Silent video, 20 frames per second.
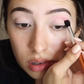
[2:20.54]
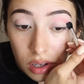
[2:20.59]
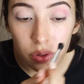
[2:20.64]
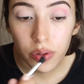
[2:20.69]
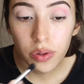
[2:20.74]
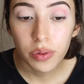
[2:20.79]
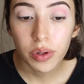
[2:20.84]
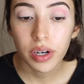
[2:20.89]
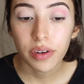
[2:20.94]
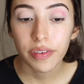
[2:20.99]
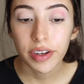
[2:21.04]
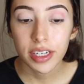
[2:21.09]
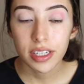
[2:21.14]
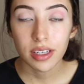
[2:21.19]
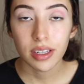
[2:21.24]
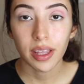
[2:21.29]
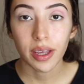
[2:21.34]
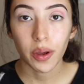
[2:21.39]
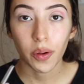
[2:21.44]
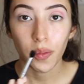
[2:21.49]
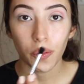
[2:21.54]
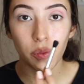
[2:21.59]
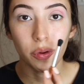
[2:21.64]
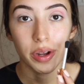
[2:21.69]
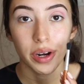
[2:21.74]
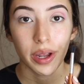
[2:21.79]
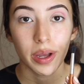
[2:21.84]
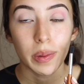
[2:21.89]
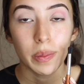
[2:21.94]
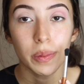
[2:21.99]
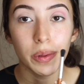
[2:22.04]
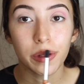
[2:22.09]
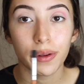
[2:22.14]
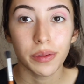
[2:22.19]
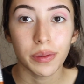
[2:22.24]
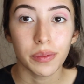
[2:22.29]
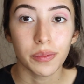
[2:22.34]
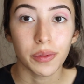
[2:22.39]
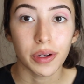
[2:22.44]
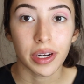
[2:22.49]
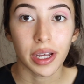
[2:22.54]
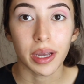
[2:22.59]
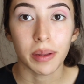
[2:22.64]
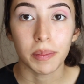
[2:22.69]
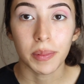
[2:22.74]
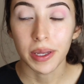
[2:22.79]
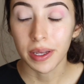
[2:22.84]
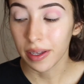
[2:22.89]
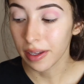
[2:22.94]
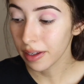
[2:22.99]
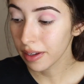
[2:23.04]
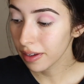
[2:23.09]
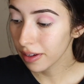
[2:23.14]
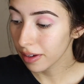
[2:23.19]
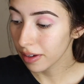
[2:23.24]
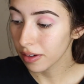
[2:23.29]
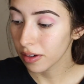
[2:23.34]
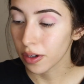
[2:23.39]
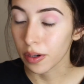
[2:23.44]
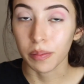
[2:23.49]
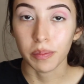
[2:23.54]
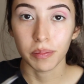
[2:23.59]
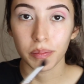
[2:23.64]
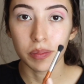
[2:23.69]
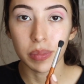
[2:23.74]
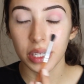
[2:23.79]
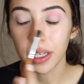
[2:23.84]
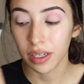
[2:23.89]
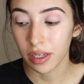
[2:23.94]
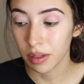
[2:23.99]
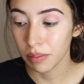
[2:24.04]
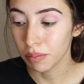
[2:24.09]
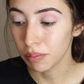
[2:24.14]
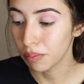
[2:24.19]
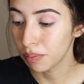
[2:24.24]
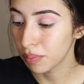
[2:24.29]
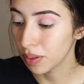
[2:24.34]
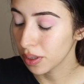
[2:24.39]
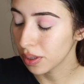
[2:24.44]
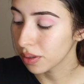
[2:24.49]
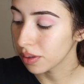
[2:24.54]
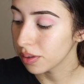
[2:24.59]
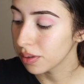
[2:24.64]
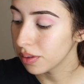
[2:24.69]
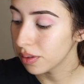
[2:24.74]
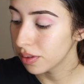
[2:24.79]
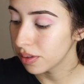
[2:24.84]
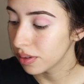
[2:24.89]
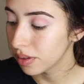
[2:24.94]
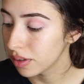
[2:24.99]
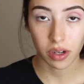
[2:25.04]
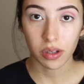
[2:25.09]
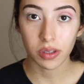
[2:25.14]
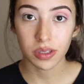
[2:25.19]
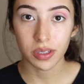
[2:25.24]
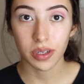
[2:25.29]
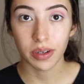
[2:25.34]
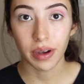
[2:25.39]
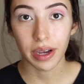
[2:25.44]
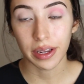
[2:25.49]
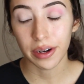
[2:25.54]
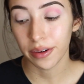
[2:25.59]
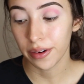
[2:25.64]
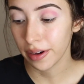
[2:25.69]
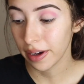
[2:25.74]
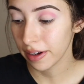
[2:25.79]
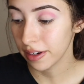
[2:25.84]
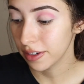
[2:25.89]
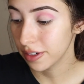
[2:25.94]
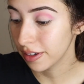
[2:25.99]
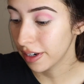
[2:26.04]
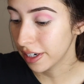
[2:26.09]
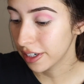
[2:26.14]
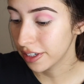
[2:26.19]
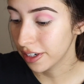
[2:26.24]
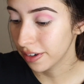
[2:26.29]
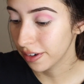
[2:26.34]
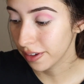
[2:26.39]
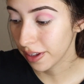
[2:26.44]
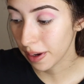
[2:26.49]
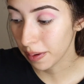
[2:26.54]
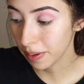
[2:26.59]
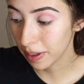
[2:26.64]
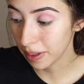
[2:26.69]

Oh, what if I did like one eye blue and one eye pink, or pink and blue? Also, I don't know how to do eyeshadow that